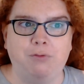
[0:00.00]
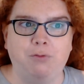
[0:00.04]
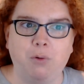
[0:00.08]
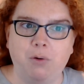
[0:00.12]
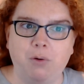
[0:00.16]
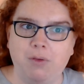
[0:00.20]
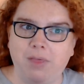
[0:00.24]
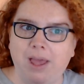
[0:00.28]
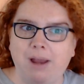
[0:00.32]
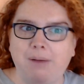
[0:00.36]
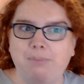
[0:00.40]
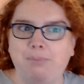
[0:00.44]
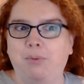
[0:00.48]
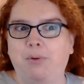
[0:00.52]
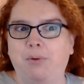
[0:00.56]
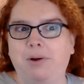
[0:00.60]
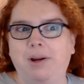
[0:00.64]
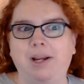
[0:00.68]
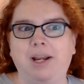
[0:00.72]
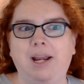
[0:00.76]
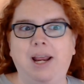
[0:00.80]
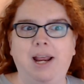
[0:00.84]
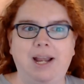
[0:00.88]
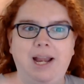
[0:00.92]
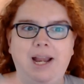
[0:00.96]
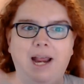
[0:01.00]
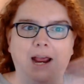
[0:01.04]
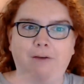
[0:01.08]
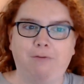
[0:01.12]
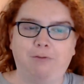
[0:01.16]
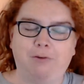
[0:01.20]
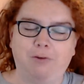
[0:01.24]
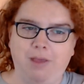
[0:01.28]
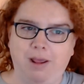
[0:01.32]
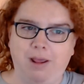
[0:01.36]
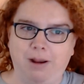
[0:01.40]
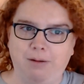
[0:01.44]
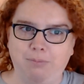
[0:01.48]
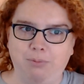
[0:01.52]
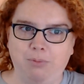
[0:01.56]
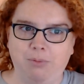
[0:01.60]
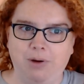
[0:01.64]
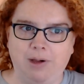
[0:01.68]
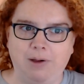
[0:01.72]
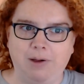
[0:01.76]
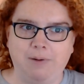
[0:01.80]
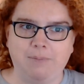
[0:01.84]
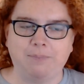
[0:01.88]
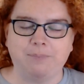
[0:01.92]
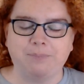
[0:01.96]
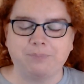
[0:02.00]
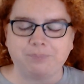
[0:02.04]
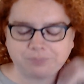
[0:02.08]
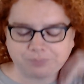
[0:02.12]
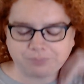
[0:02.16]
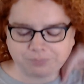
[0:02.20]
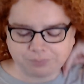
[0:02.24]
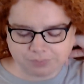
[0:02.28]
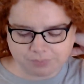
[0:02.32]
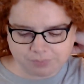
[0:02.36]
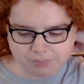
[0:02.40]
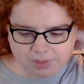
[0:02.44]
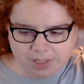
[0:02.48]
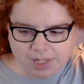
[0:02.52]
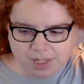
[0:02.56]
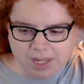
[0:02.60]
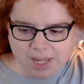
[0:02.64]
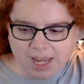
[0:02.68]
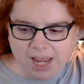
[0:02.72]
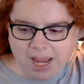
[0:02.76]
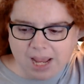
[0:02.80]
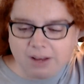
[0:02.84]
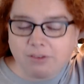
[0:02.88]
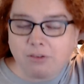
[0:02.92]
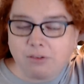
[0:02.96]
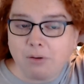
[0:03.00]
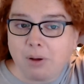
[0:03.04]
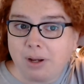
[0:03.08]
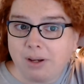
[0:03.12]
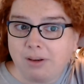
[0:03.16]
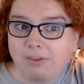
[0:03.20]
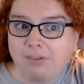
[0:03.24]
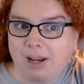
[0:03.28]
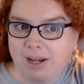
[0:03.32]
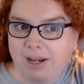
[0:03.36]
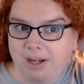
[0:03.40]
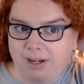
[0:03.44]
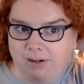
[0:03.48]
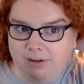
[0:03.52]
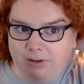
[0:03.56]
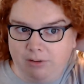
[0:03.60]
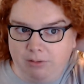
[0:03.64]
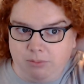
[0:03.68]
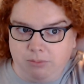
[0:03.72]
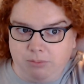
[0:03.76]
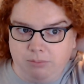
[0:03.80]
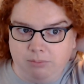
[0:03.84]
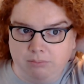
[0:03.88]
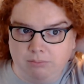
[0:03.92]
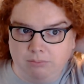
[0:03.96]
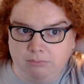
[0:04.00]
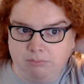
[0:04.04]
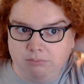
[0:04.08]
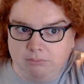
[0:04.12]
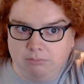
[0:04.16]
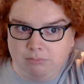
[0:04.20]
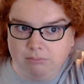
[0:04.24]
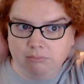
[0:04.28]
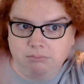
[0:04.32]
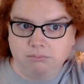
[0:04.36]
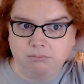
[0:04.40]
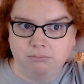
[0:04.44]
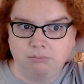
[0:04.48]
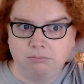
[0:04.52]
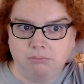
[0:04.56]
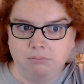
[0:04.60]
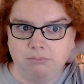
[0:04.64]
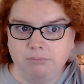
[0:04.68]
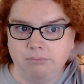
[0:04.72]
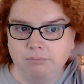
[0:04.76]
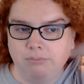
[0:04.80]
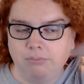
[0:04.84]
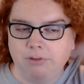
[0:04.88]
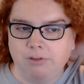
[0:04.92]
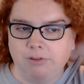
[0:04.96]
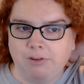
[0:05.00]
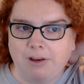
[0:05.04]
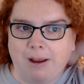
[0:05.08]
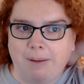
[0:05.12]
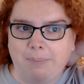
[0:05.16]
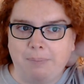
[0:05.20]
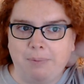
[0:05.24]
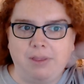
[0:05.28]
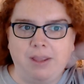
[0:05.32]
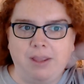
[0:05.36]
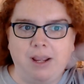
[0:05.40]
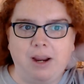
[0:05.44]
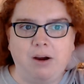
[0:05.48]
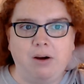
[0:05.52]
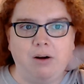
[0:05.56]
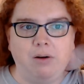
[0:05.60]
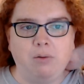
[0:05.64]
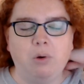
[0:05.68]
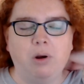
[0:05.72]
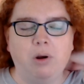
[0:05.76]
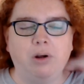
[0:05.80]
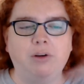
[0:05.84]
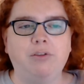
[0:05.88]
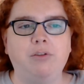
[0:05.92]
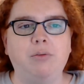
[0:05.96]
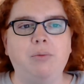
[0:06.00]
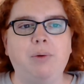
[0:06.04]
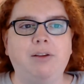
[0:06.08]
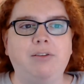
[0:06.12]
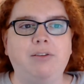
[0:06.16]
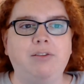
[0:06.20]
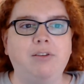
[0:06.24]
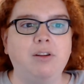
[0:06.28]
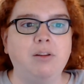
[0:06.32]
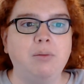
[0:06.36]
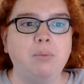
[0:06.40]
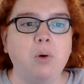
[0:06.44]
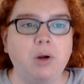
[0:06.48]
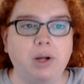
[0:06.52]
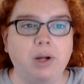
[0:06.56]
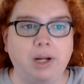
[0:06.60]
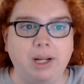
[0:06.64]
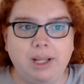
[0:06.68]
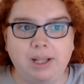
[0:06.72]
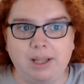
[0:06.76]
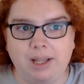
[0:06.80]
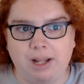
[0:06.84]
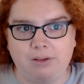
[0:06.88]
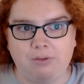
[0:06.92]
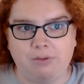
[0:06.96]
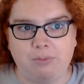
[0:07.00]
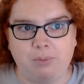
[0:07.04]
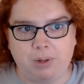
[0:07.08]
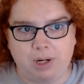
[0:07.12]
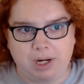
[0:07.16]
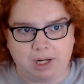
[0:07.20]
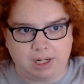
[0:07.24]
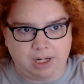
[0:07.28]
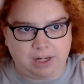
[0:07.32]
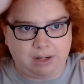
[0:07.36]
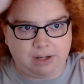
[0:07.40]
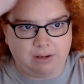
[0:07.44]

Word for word: that point and after that point. And so I decided to stop it there and watch the rest in the morning, and that's what I did.